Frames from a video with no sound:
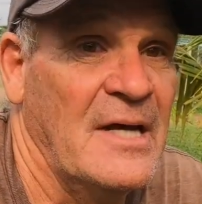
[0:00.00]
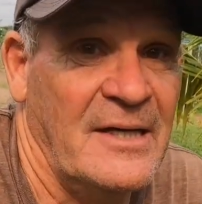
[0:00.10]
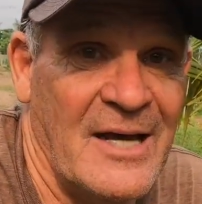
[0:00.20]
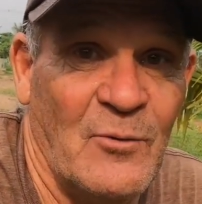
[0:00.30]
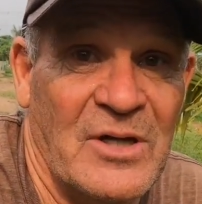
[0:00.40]

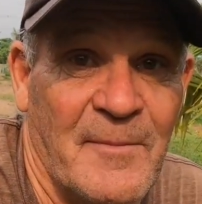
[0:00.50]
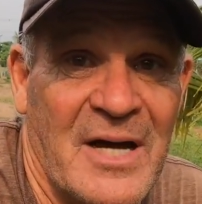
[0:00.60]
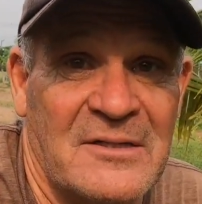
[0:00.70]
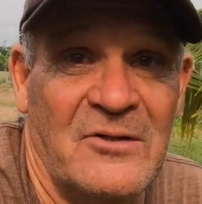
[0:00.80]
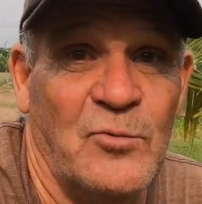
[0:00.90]
now we'll get
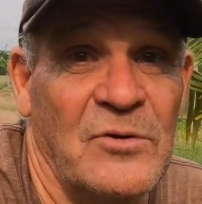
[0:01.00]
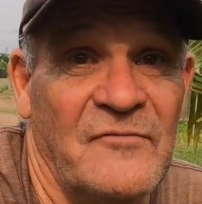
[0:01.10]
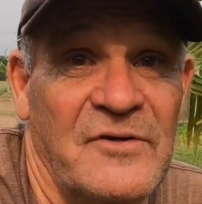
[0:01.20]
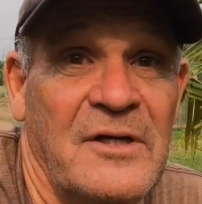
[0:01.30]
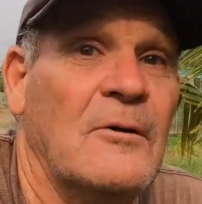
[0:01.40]
back to the real
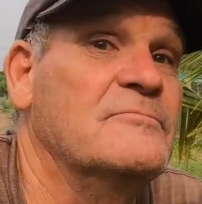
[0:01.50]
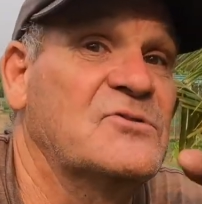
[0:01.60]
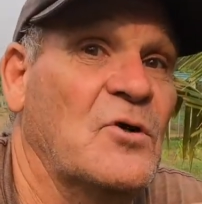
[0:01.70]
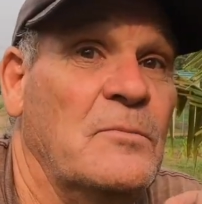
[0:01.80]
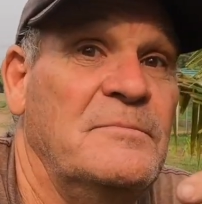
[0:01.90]
video.
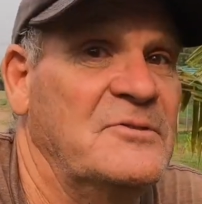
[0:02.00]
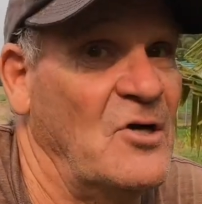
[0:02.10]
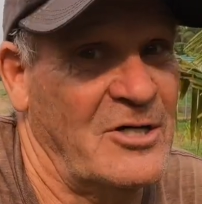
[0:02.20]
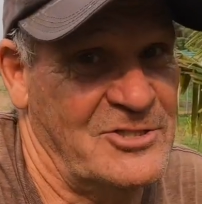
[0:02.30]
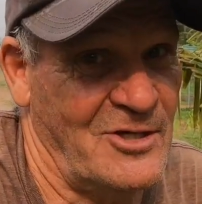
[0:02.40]
So
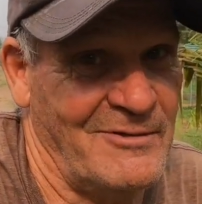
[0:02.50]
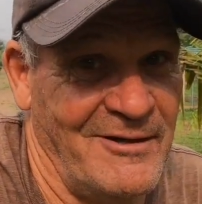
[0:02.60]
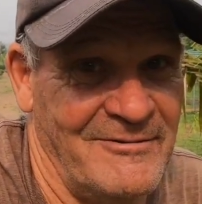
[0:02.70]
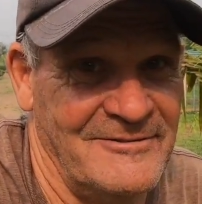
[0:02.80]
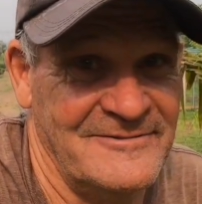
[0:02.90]
talk to y'all later.